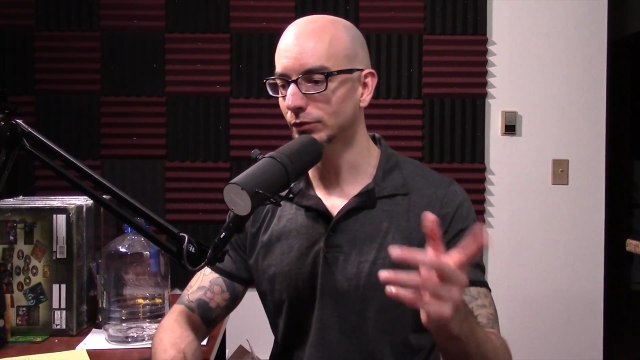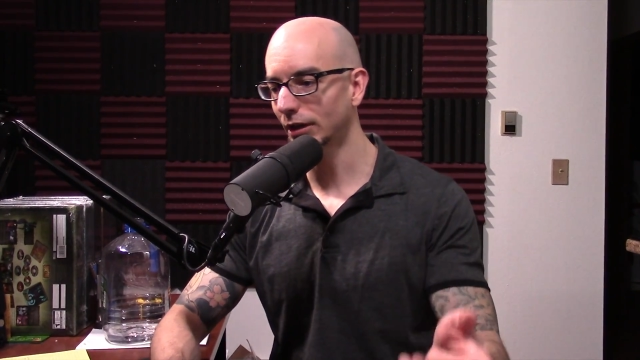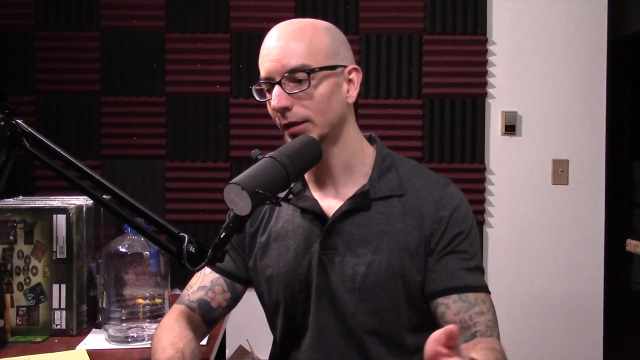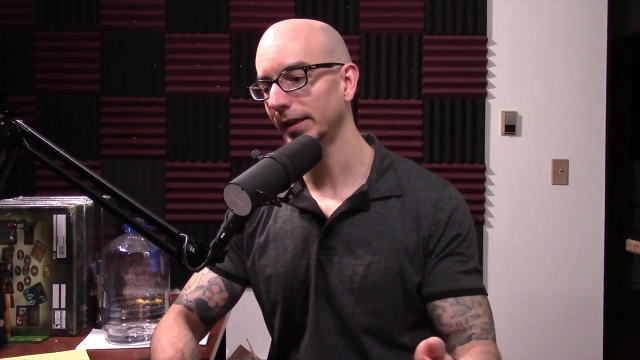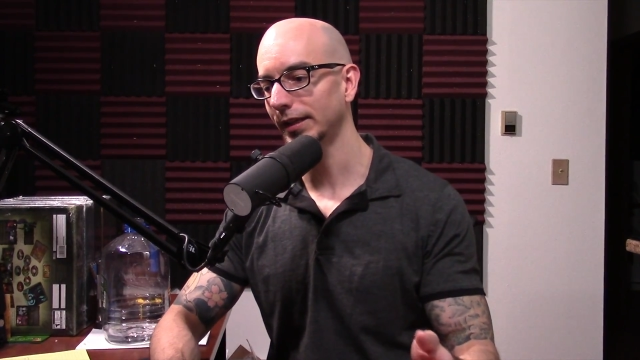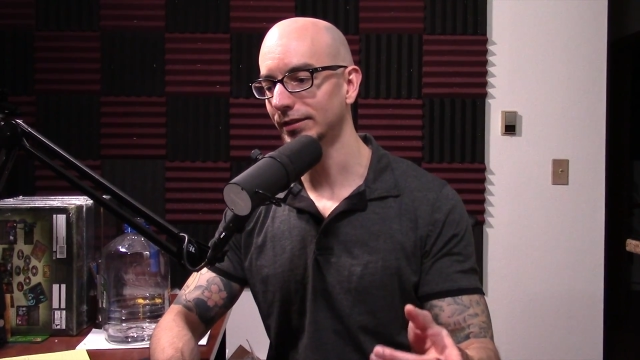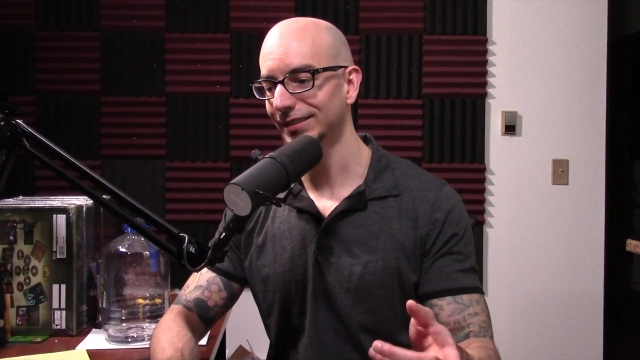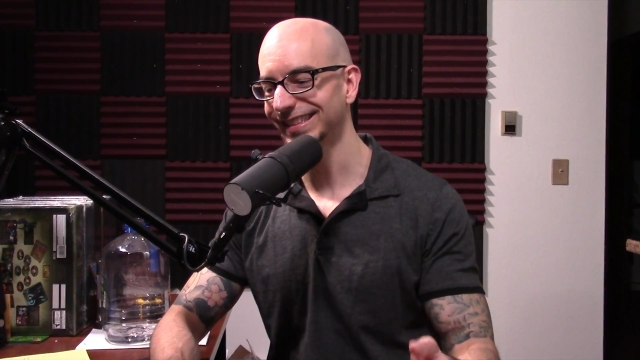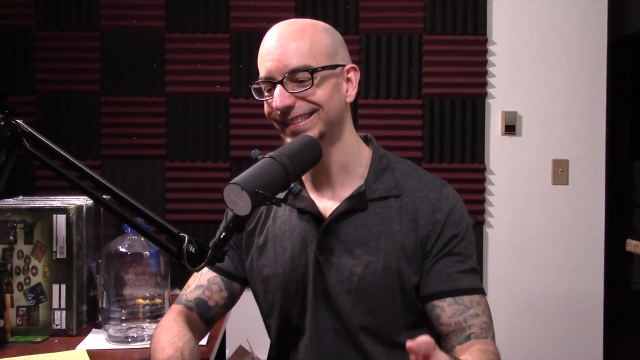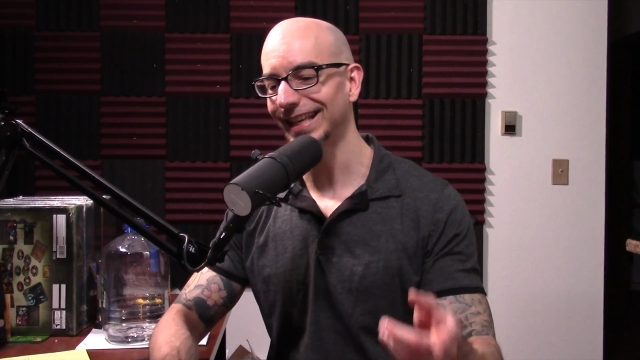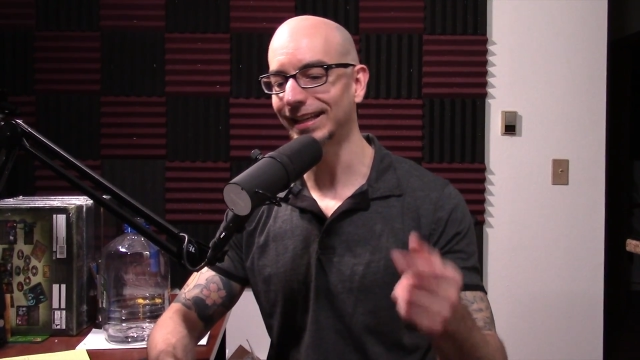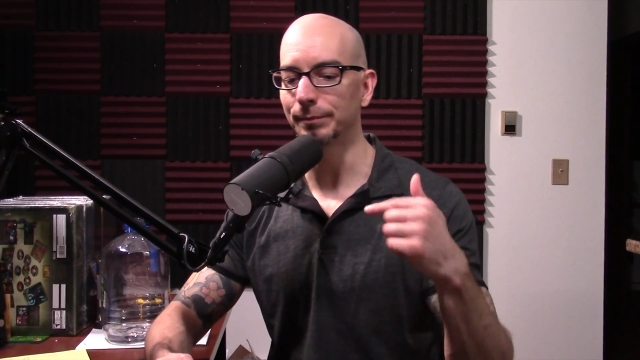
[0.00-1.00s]
We'll talk about that in
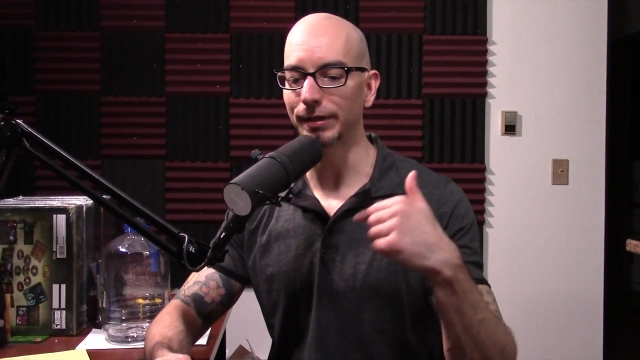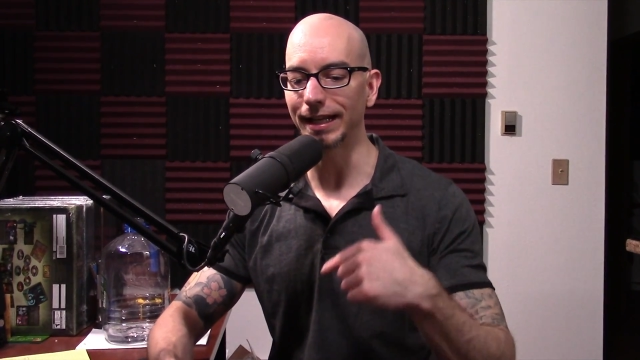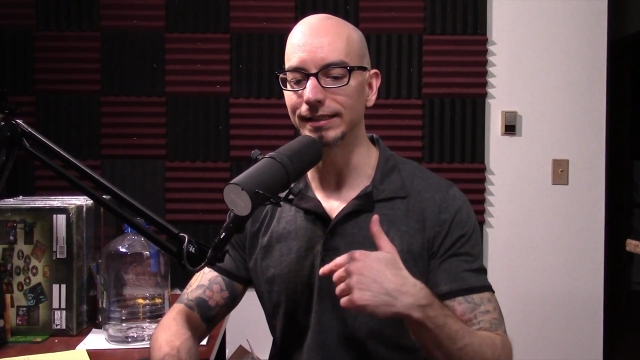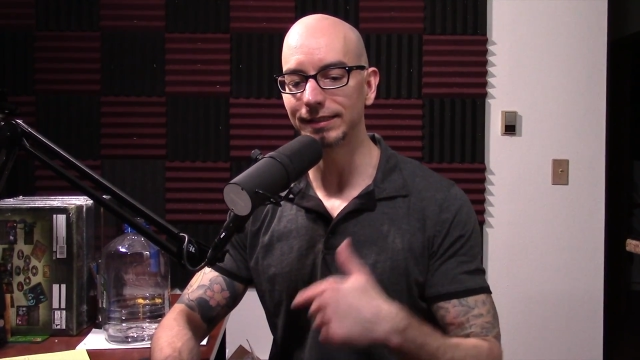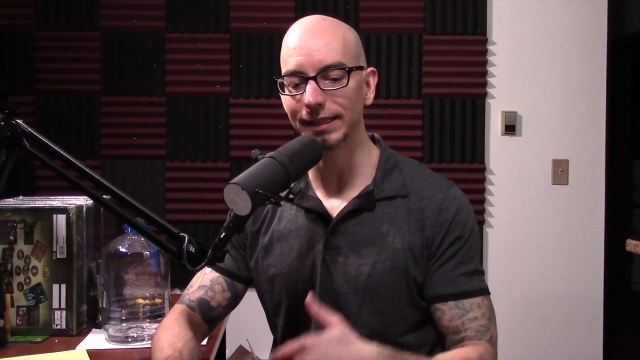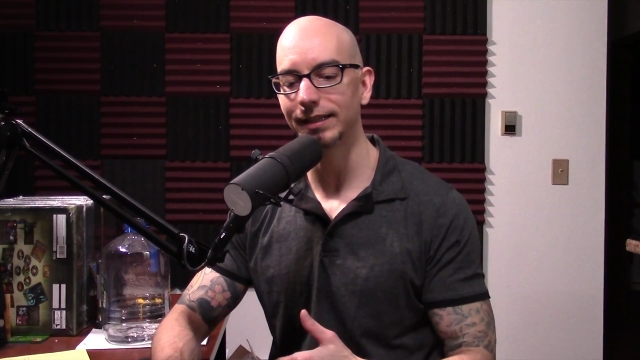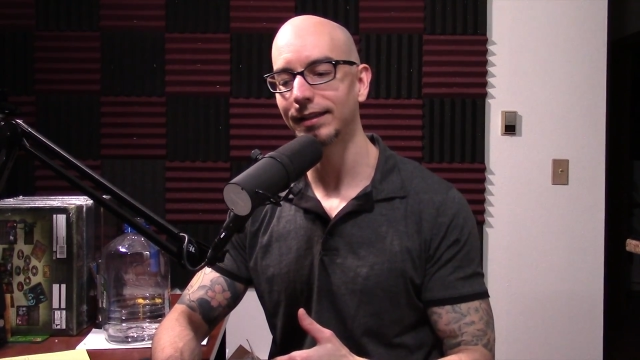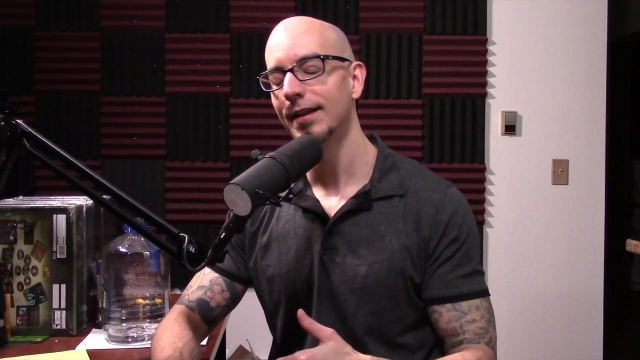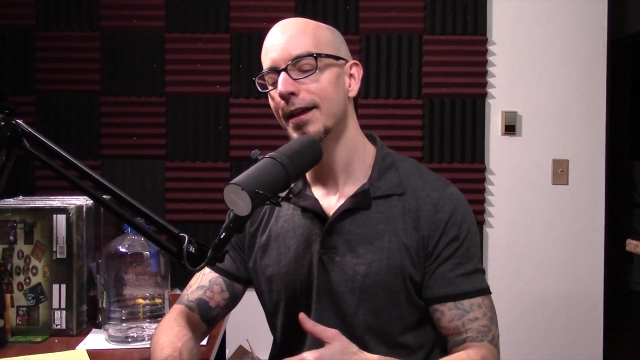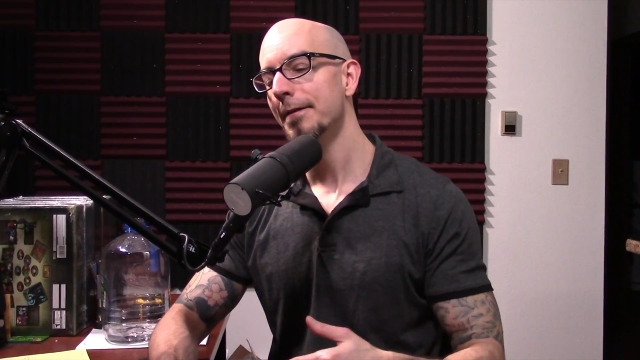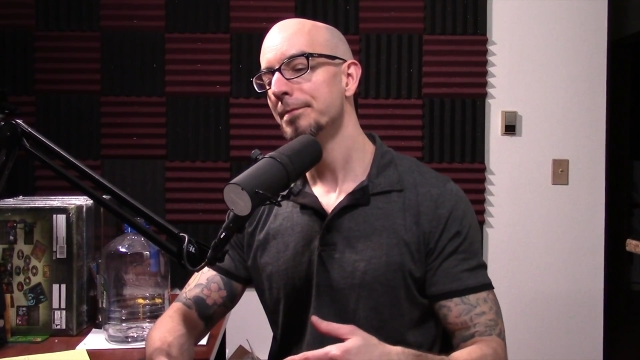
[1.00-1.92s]
just a second. But I did,